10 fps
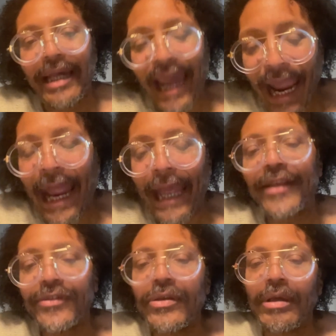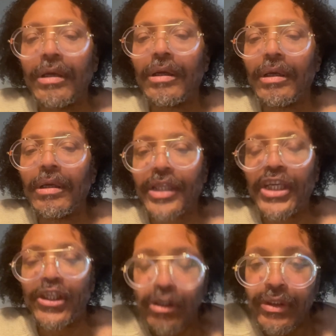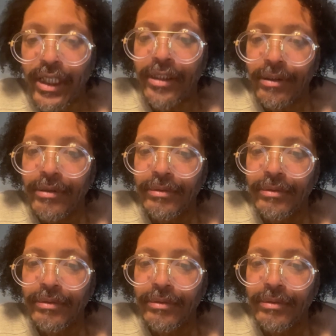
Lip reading: as the Union.